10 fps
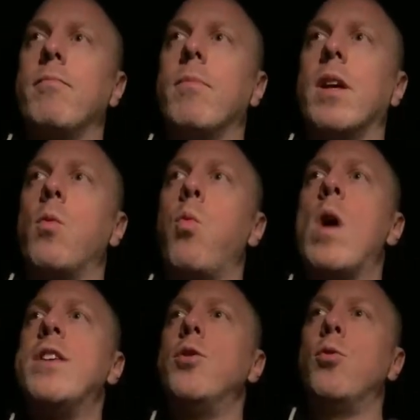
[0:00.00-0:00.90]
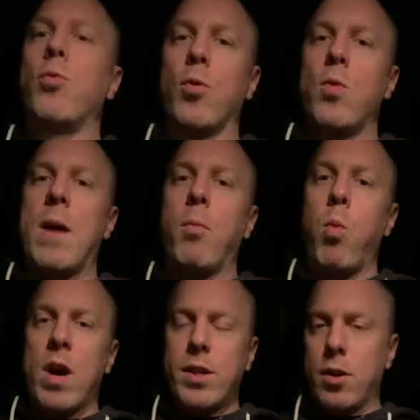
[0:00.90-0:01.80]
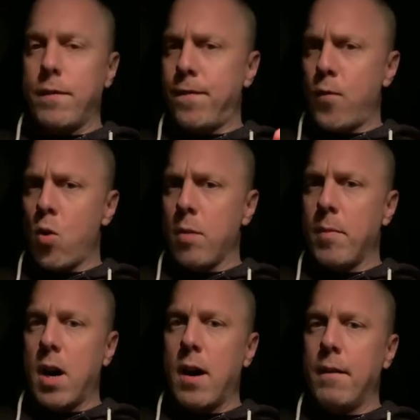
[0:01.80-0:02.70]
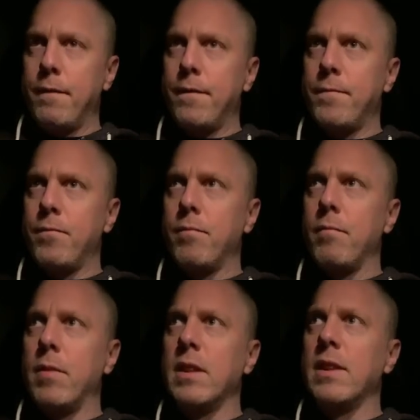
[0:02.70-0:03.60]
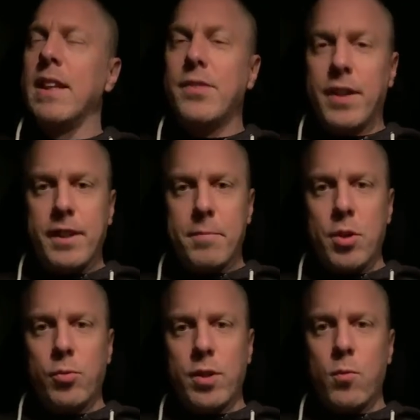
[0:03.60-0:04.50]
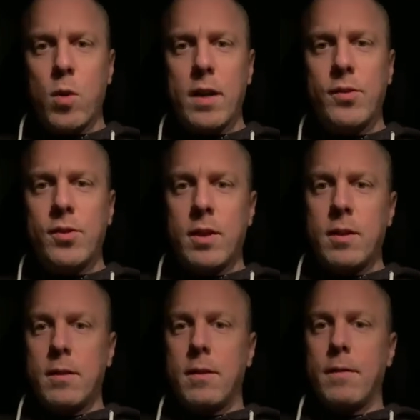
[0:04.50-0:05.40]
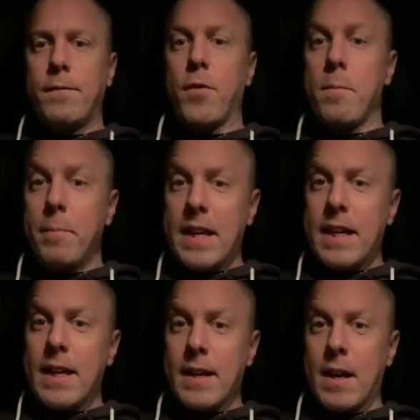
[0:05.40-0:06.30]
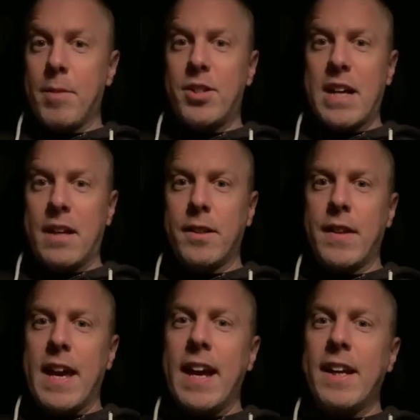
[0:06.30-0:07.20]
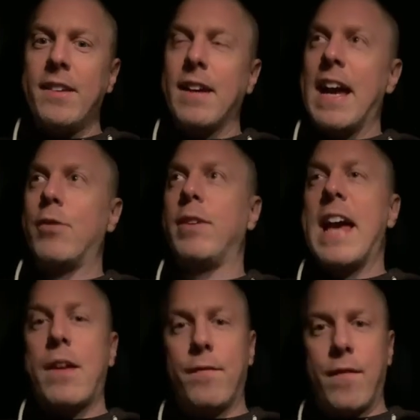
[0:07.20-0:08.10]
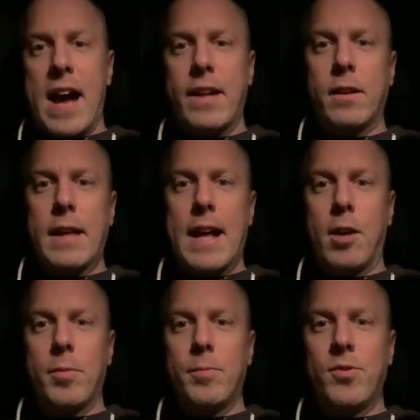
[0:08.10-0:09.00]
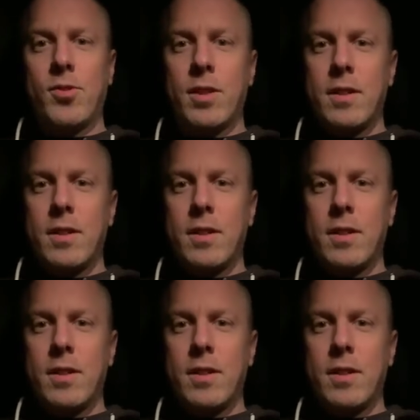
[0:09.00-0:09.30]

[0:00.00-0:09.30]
like when you grew up, what your form of listening to music was. For me, I'm a child of the 80s. I actually had vinyl albums.